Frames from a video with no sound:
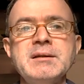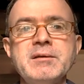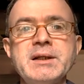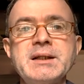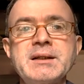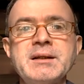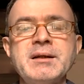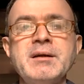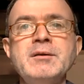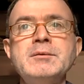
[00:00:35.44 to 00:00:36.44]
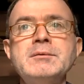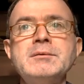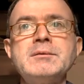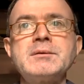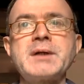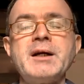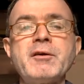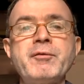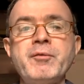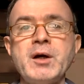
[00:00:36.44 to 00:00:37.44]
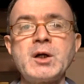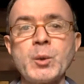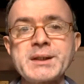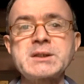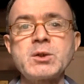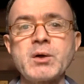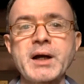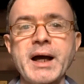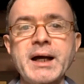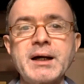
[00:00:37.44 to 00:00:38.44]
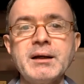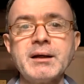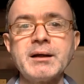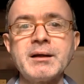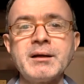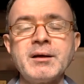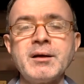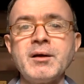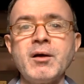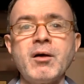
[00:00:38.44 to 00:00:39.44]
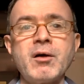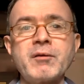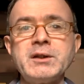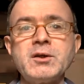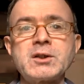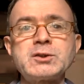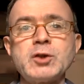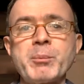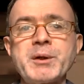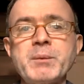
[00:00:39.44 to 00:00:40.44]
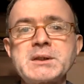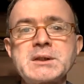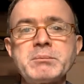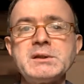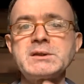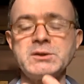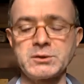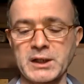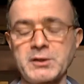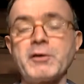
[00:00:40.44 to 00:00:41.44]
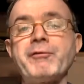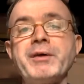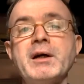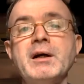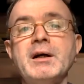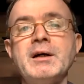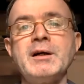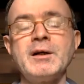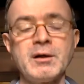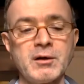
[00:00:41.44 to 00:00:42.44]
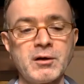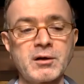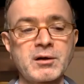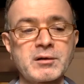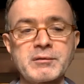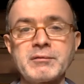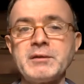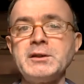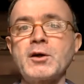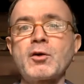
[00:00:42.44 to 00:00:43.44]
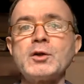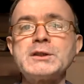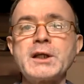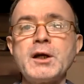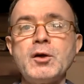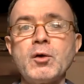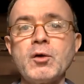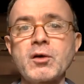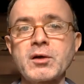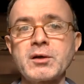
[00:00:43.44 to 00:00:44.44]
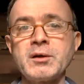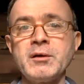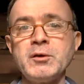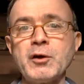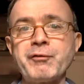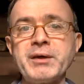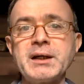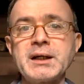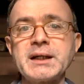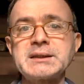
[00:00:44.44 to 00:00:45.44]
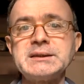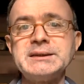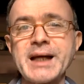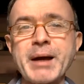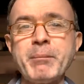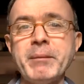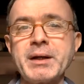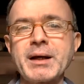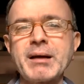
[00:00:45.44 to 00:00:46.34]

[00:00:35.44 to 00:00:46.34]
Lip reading: right? You kind of twist your ankle, or when you're chopping vegetables, you cut your finger, or when you're closing a door, your finger gets jammed.